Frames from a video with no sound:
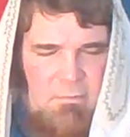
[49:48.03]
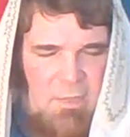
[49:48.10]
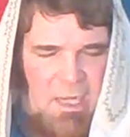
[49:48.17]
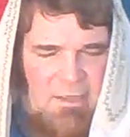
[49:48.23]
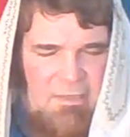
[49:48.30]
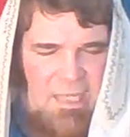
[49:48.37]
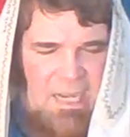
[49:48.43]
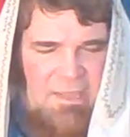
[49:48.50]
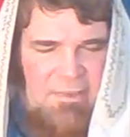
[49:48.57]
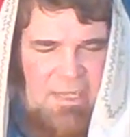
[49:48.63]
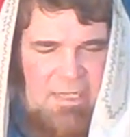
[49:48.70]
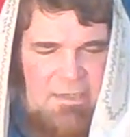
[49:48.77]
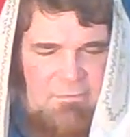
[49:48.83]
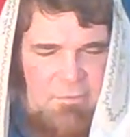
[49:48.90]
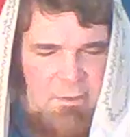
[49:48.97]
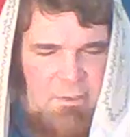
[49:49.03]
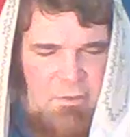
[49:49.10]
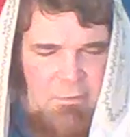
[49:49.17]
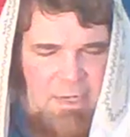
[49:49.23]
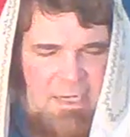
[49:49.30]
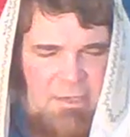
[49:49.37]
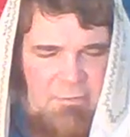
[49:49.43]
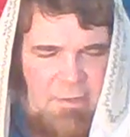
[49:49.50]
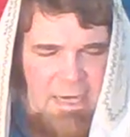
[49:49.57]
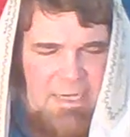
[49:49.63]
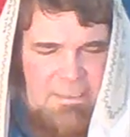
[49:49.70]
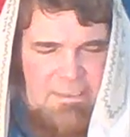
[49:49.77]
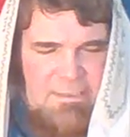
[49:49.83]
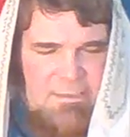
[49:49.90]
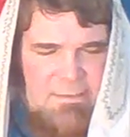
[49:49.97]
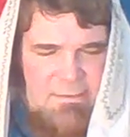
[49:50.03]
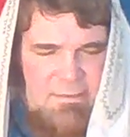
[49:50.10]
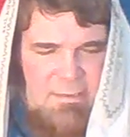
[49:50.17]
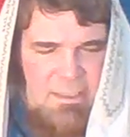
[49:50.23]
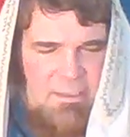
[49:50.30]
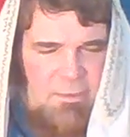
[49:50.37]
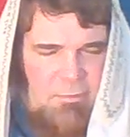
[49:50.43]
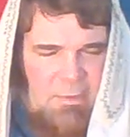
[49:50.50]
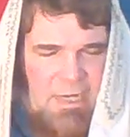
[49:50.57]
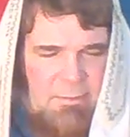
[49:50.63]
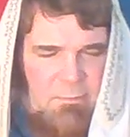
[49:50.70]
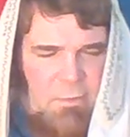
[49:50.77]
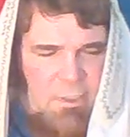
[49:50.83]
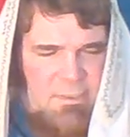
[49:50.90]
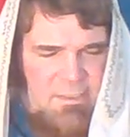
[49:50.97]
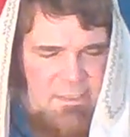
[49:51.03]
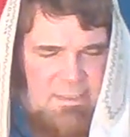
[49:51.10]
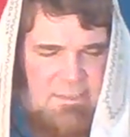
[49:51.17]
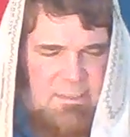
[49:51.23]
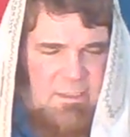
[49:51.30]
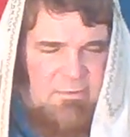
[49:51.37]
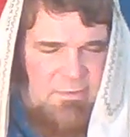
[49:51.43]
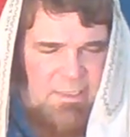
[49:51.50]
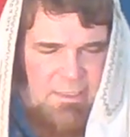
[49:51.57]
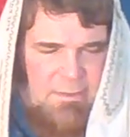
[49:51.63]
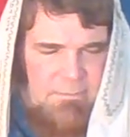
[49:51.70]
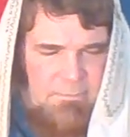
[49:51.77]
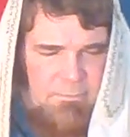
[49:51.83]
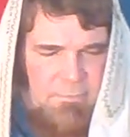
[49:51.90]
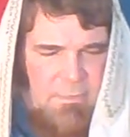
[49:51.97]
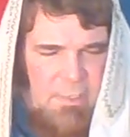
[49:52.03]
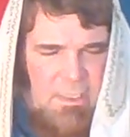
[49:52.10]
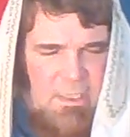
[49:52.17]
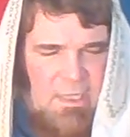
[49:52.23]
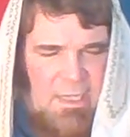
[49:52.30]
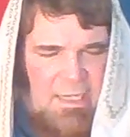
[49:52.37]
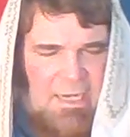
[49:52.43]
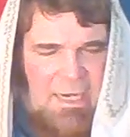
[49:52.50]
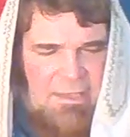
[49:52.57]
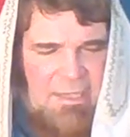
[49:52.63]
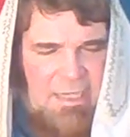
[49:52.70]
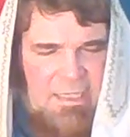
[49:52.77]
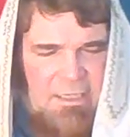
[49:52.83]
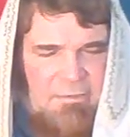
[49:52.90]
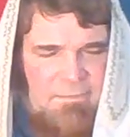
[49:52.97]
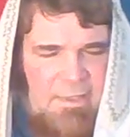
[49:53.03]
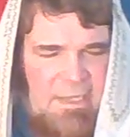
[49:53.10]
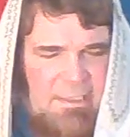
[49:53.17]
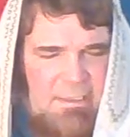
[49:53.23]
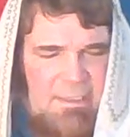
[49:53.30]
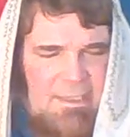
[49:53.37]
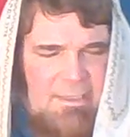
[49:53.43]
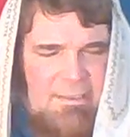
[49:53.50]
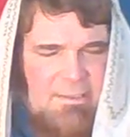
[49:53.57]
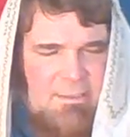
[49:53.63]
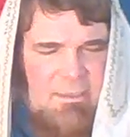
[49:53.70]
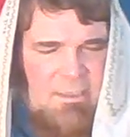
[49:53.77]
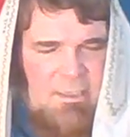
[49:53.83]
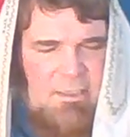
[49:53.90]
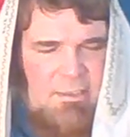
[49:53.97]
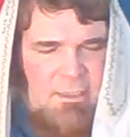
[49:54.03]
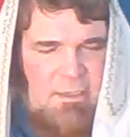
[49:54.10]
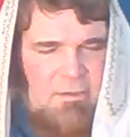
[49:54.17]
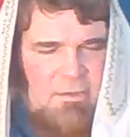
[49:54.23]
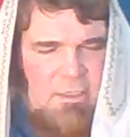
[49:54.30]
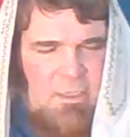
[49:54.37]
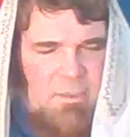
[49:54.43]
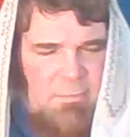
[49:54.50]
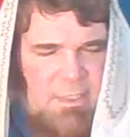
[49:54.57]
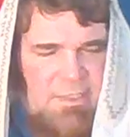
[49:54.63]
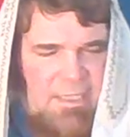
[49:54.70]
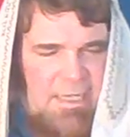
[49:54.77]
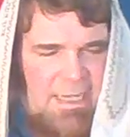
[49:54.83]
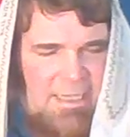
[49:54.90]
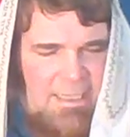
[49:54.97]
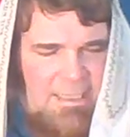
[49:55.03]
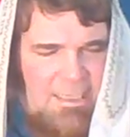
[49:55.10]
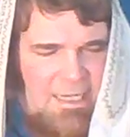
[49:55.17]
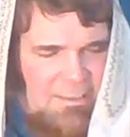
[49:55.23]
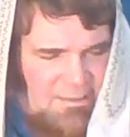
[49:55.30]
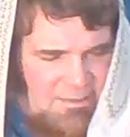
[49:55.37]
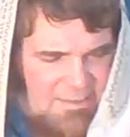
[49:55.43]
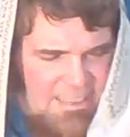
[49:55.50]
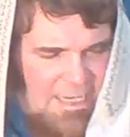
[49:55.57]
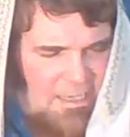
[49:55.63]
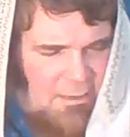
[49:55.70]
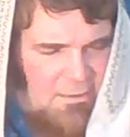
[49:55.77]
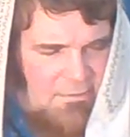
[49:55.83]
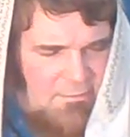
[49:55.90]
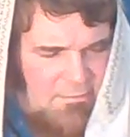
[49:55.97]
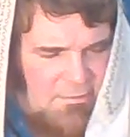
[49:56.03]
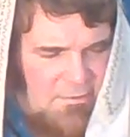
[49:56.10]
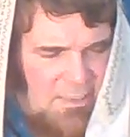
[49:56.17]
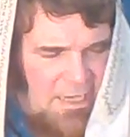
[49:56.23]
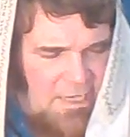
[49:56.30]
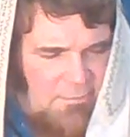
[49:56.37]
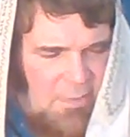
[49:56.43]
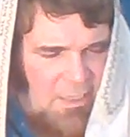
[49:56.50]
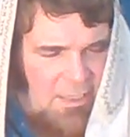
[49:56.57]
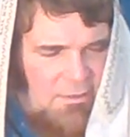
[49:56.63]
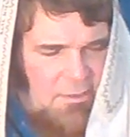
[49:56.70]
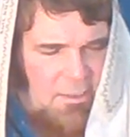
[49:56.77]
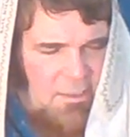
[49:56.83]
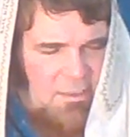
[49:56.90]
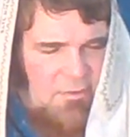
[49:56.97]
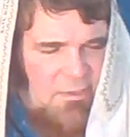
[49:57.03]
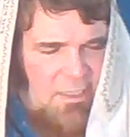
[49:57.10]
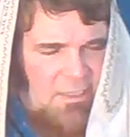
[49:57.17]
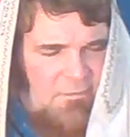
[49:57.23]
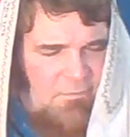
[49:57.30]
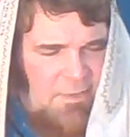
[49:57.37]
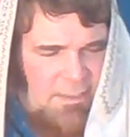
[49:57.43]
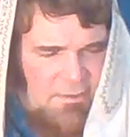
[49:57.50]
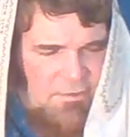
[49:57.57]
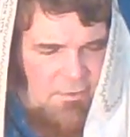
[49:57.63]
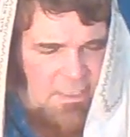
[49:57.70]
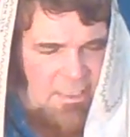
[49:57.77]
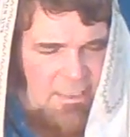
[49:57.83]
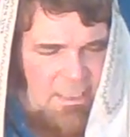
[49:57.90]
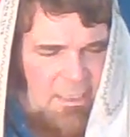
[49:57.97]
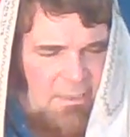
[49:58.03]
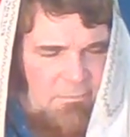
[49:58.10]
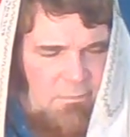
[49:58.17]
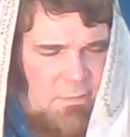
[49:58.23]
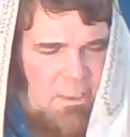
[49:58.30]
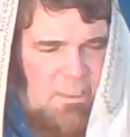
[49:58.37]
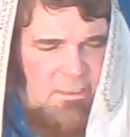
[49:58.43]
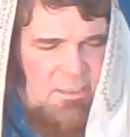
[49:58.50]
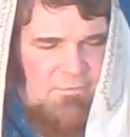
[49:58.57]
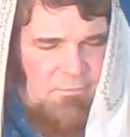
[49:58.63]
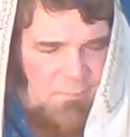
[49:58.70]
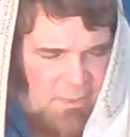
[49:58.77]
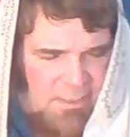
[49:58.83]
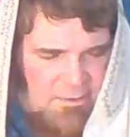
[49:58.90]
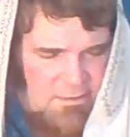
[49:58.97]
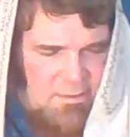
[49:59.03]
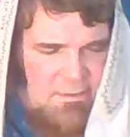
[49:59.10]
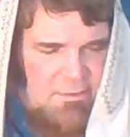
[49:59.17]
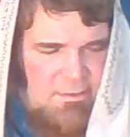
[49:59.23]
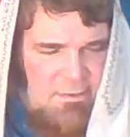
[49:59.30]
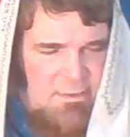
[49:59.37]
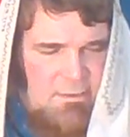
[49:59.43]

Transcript: I, I thank for great grace, great mercies on them. And I thank you that, that, that they're going to be the head and not the tail. Amen. They're going to think victory and not defeat.